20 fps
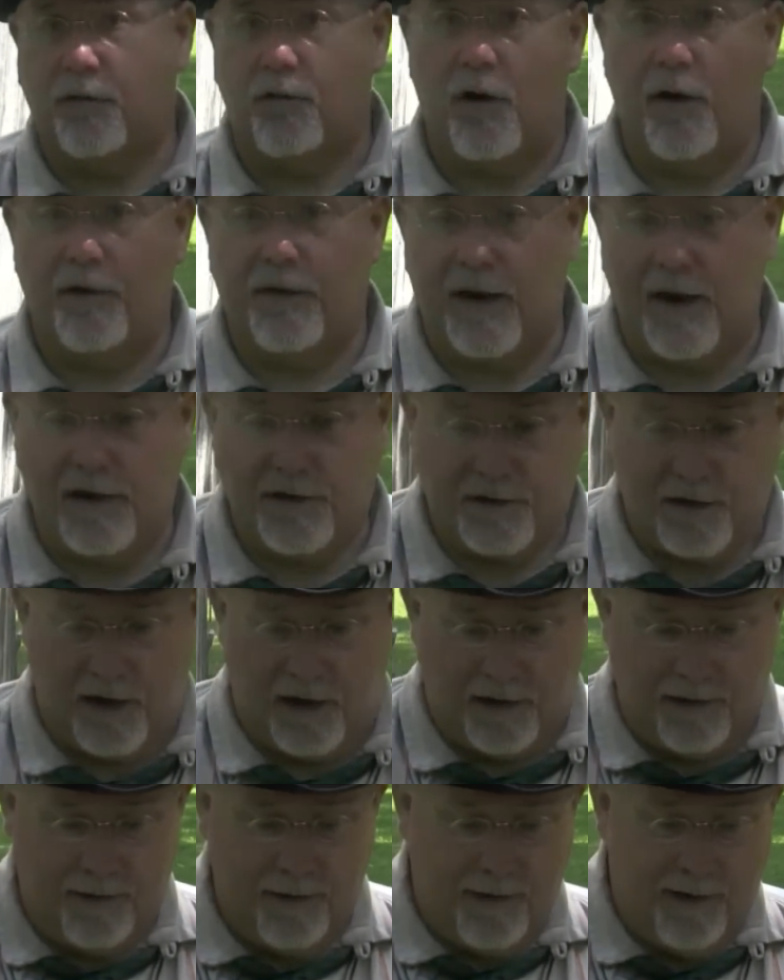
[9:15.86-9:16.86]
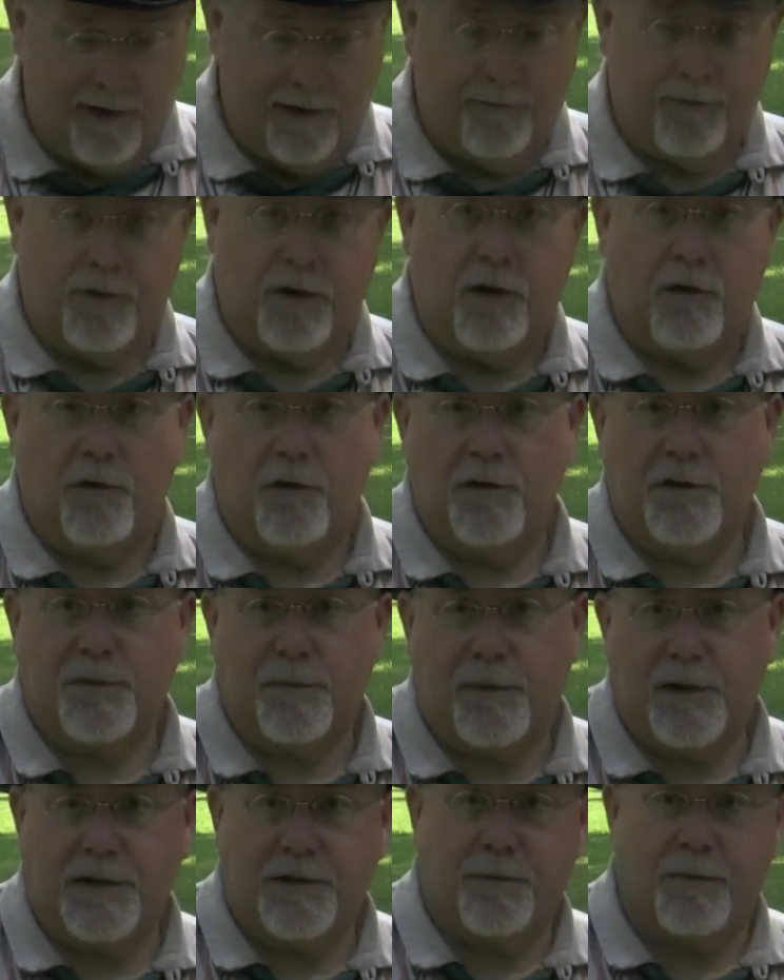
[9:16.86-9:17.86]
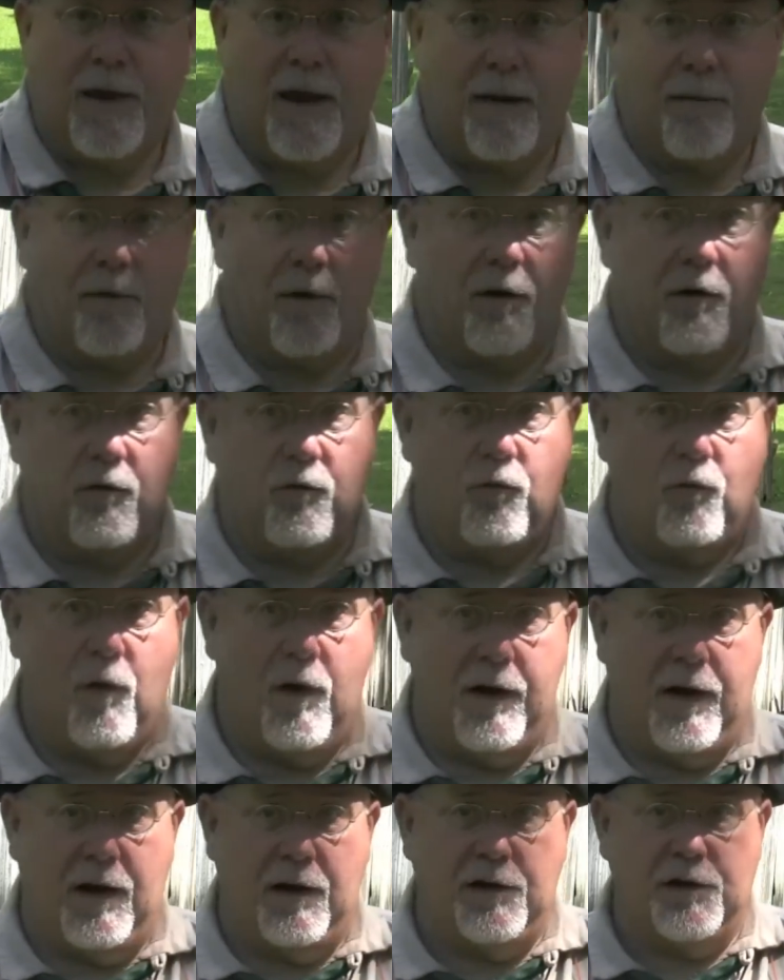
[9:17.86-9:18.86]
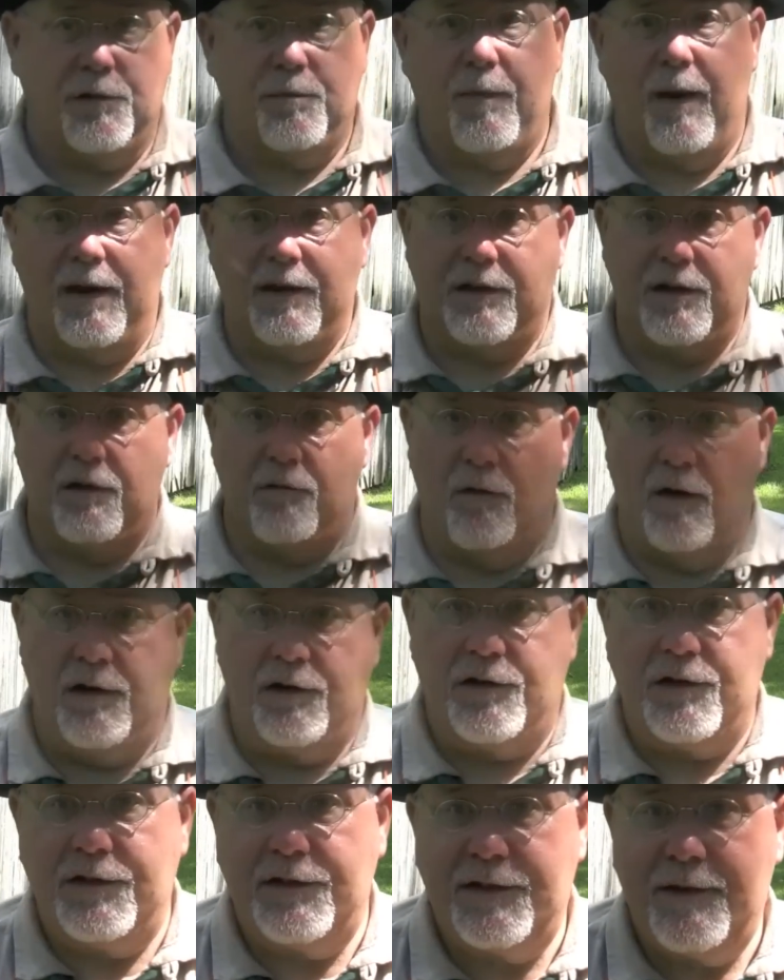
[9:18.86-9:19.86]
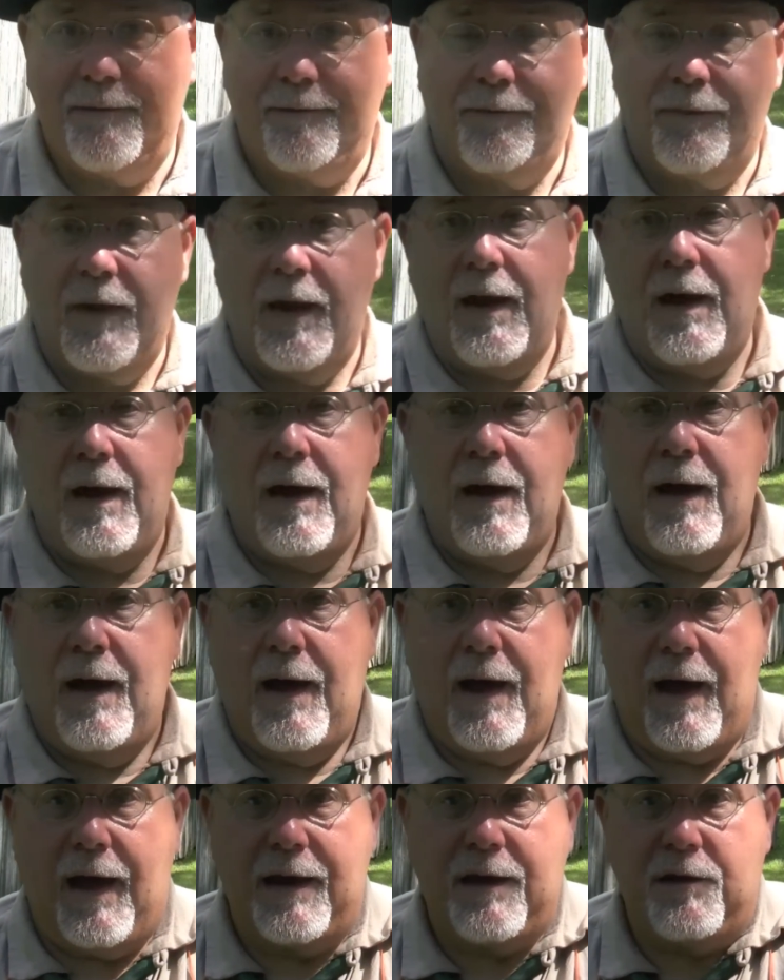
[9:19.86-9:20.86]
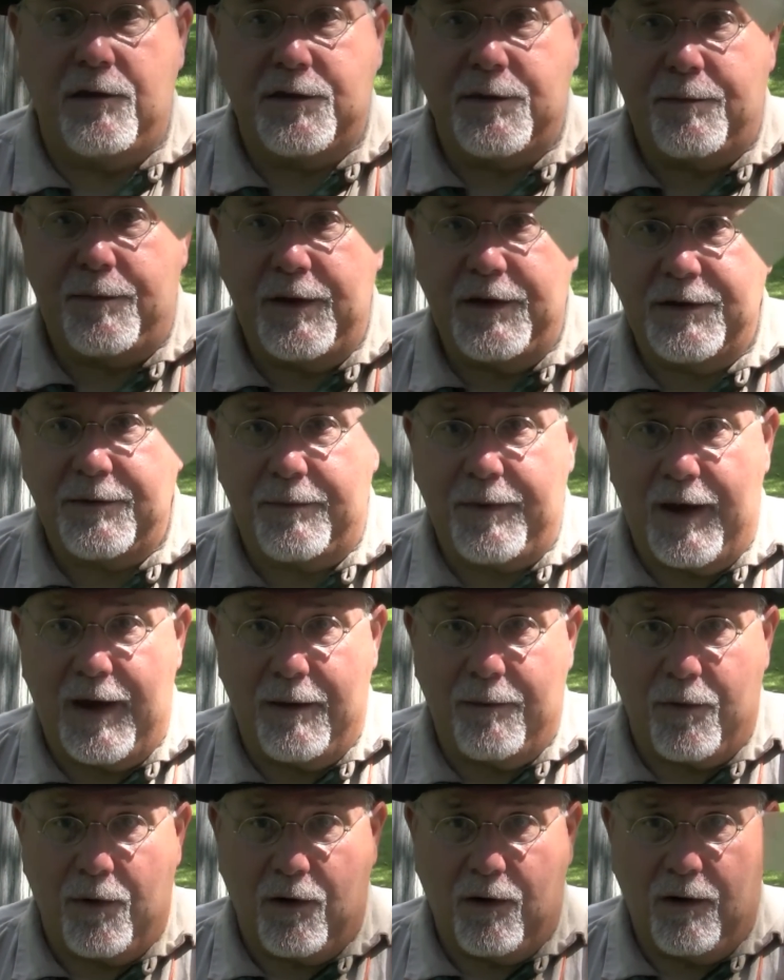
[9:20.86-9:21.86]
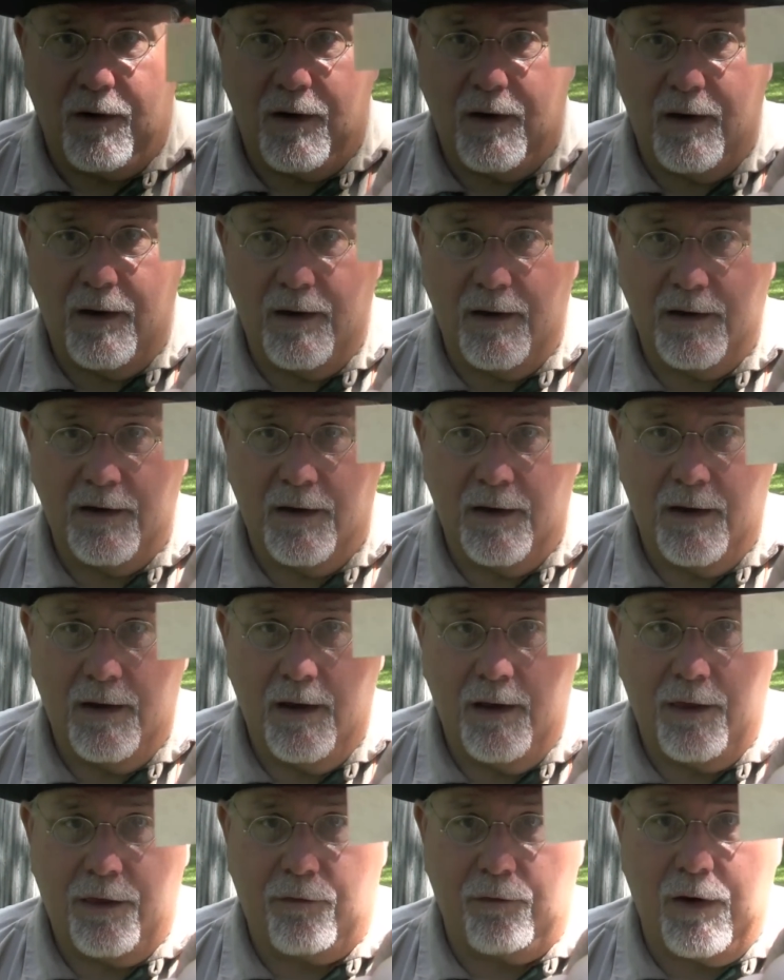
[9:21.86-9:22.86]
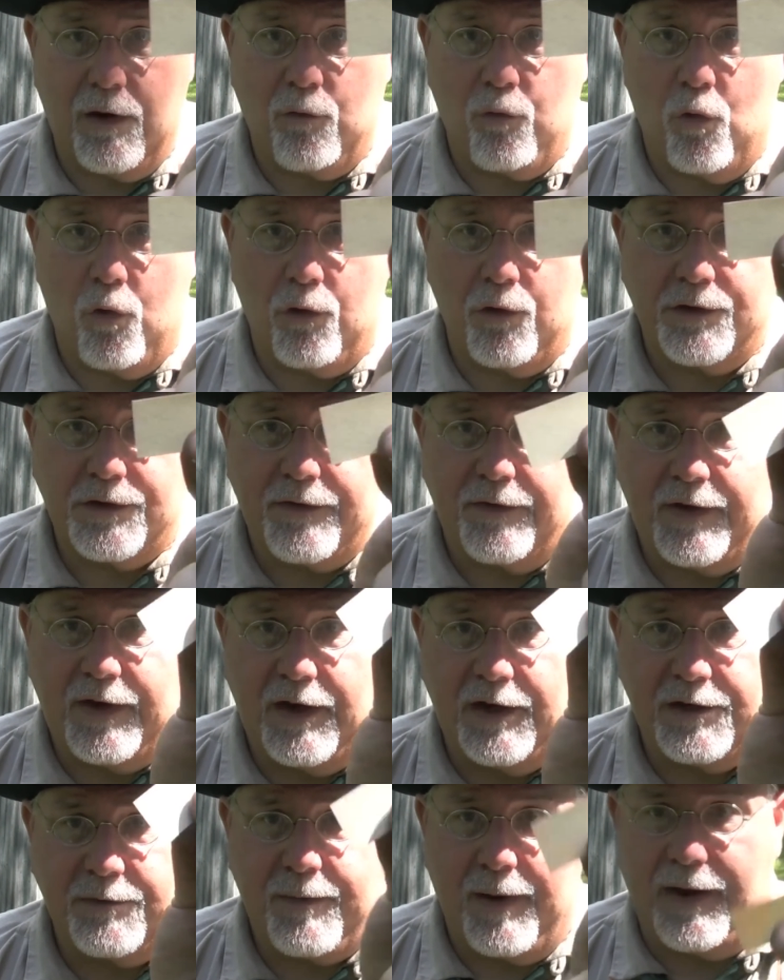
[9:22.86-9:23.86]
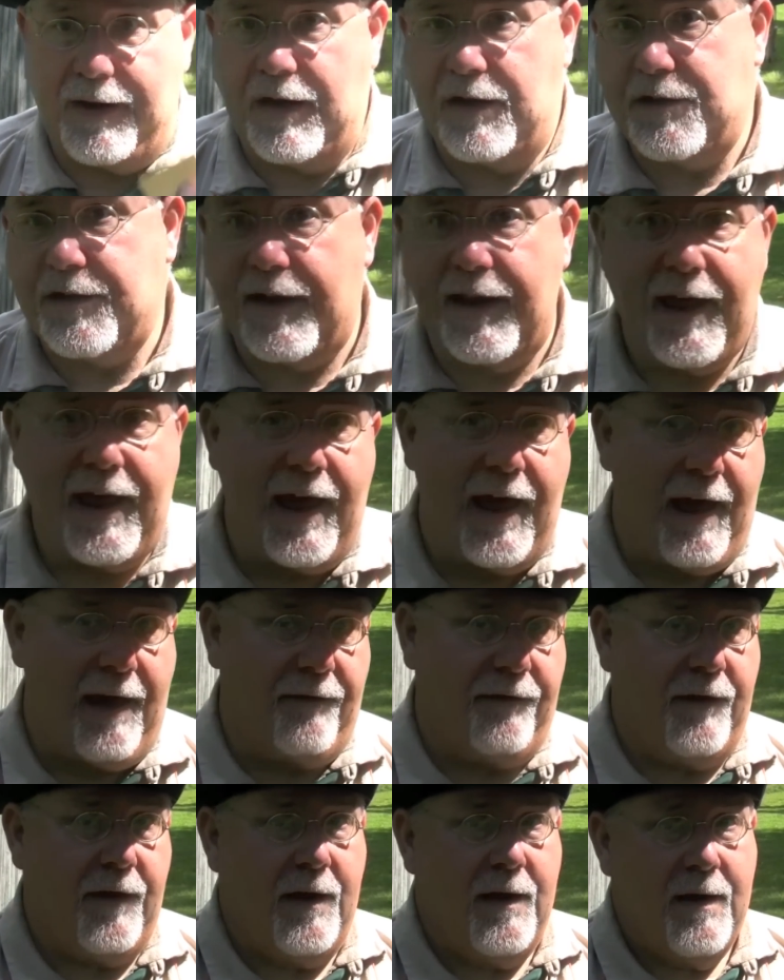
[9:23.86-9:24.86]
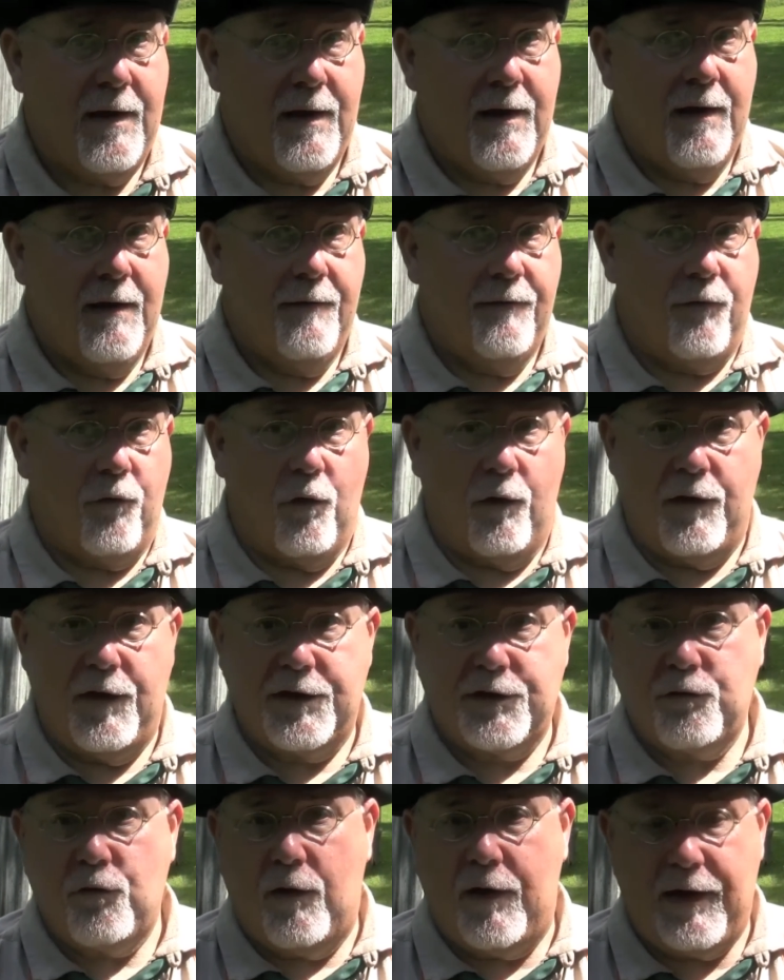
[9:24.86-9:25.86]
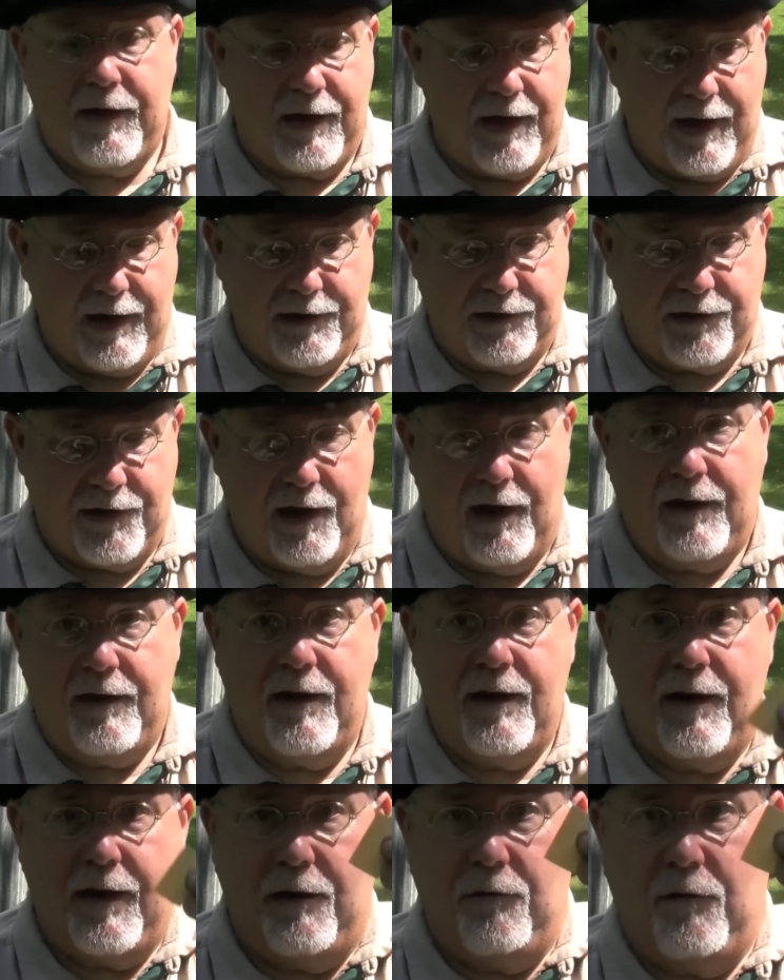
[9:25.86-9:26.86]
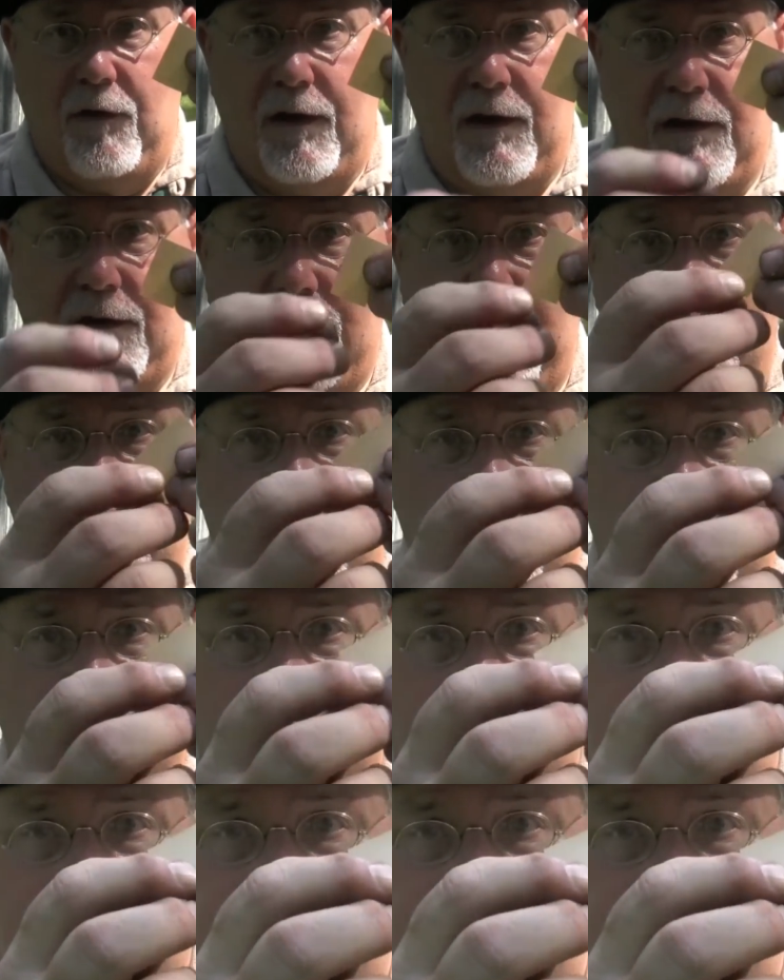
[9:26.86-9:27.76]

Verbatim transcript: a twelve gauge gun, you'd use a piece of paper one inch by two inches. I use a piece of paper three quarters of an inch by an inch and a half for this twenty gauge gun. And what you do is you